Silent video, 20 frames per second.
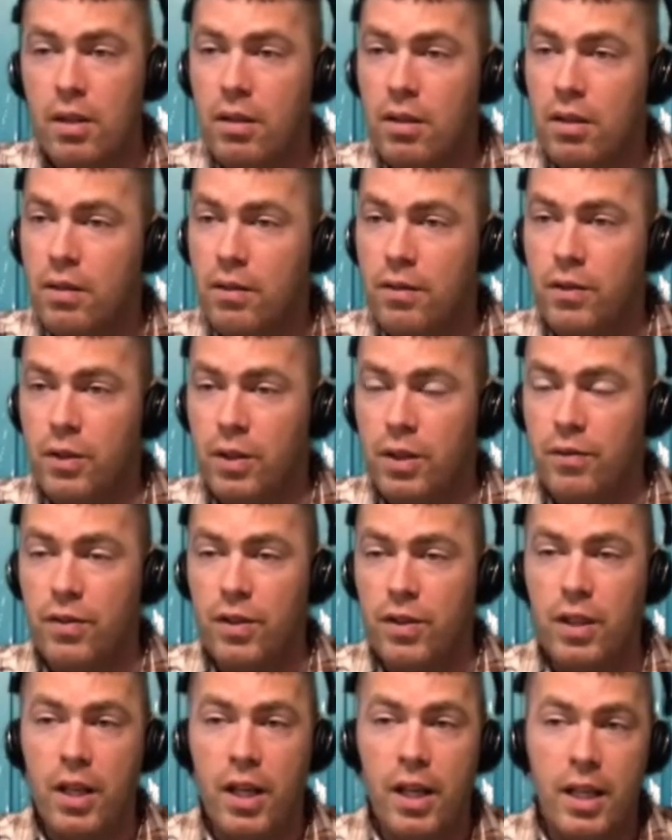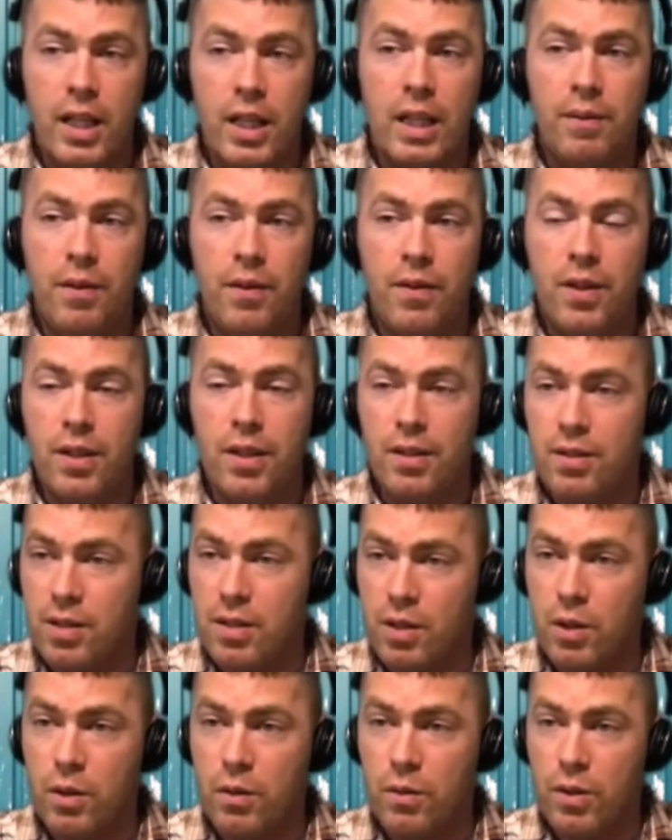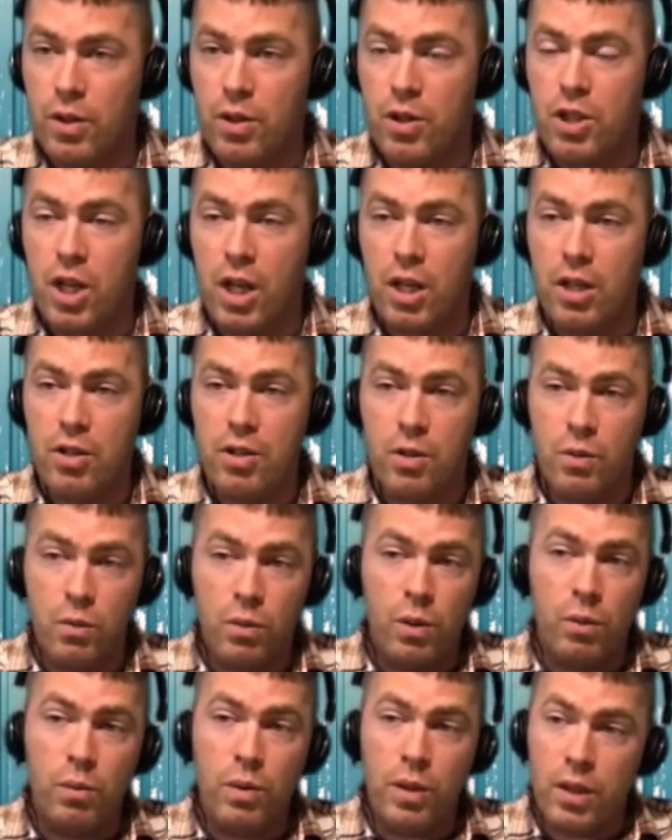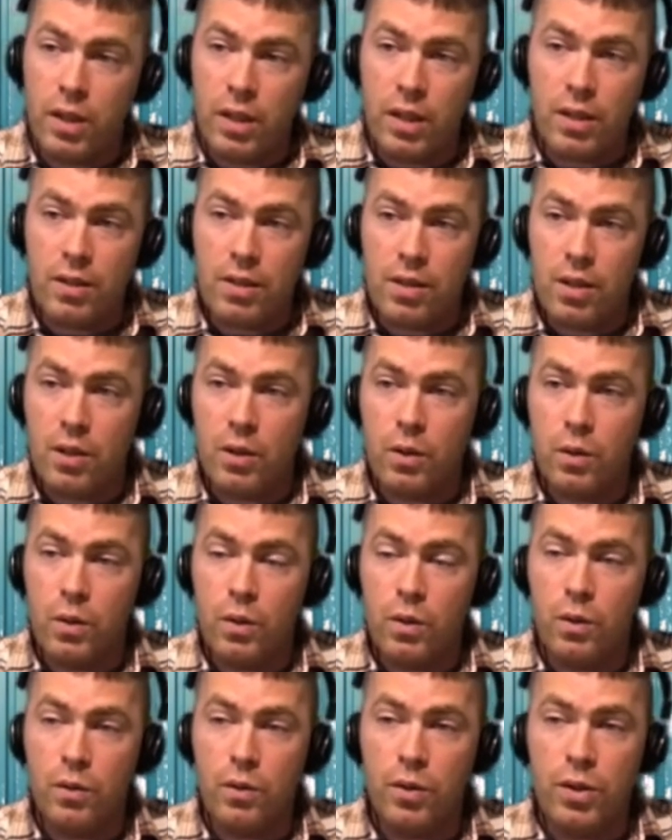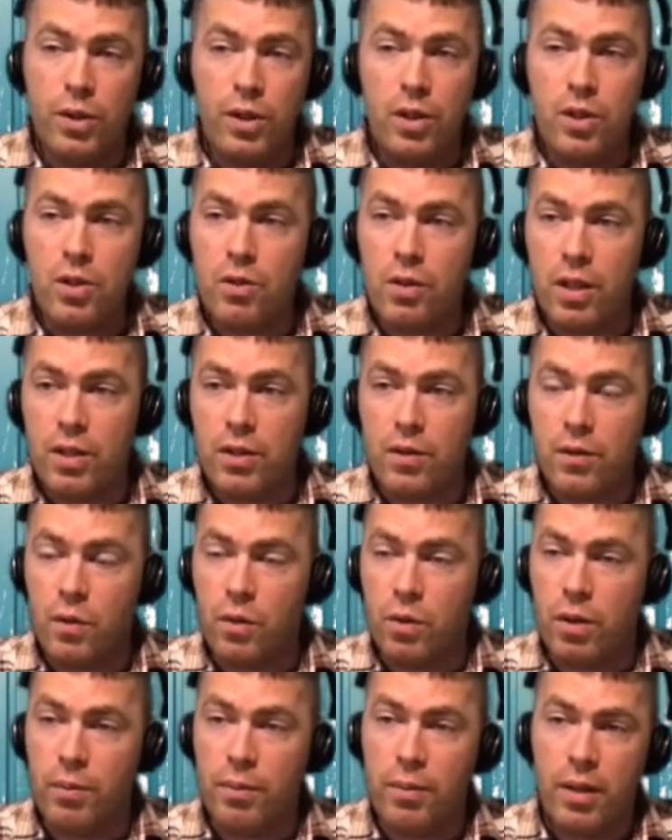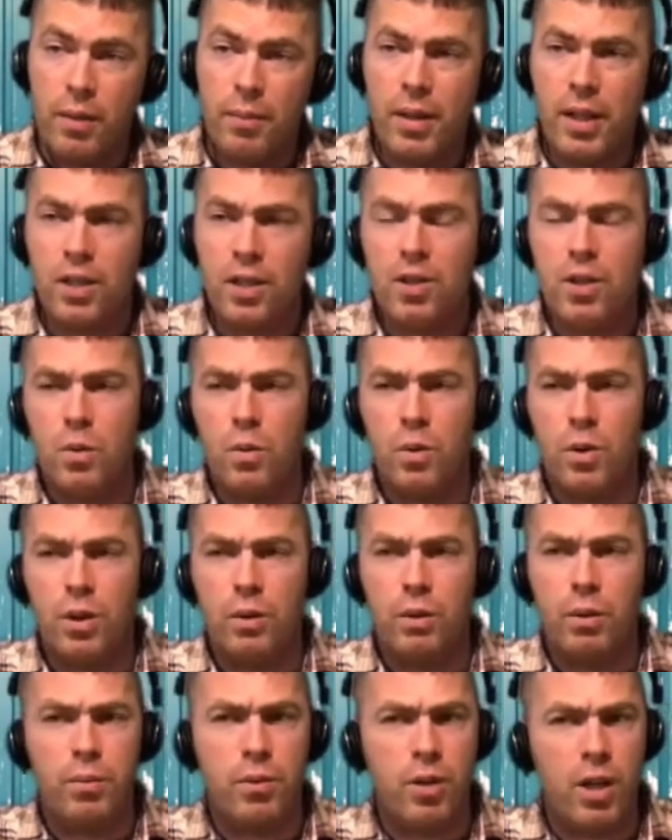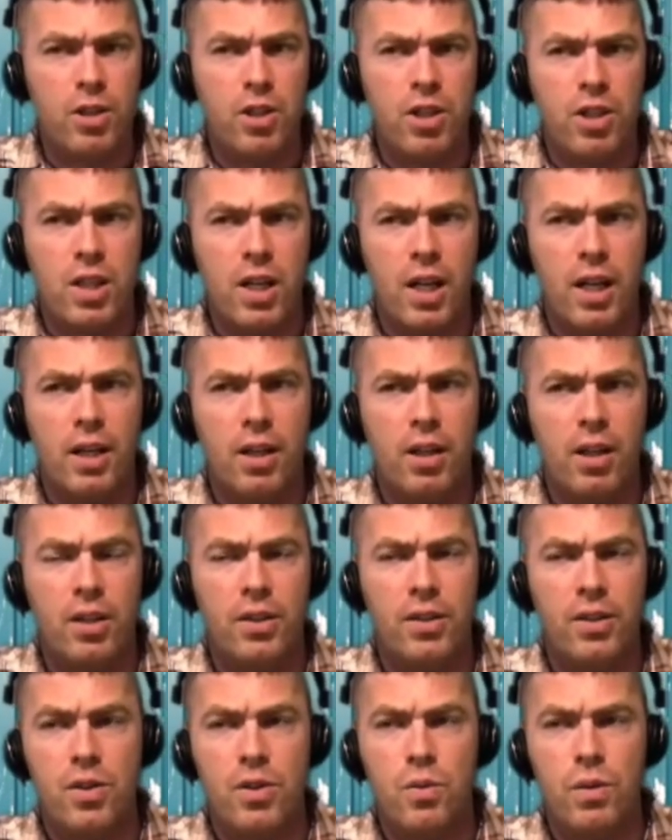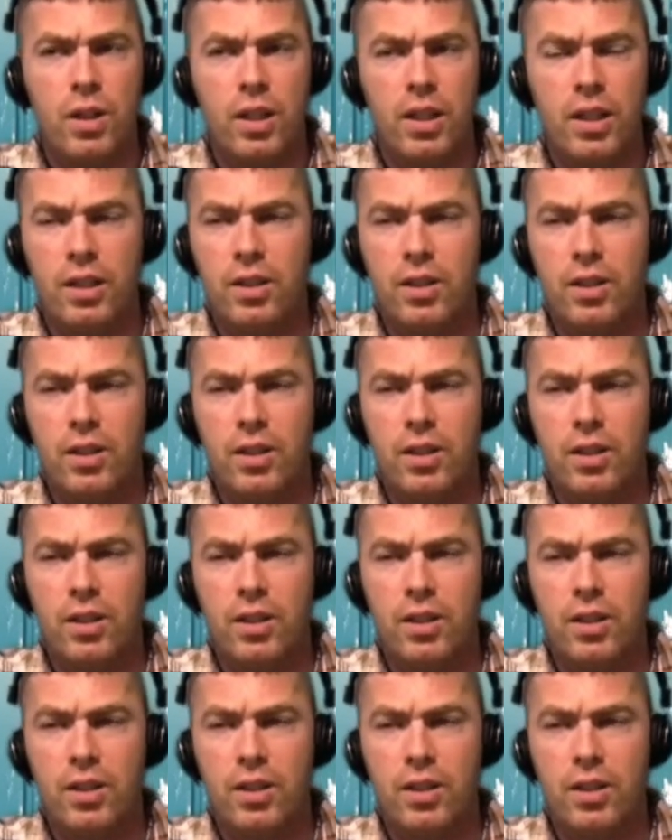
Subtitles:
for the VA and other things to go over and change, and what we need to go over and to transform. I'm actually working with Project Die Hard this week. I get to go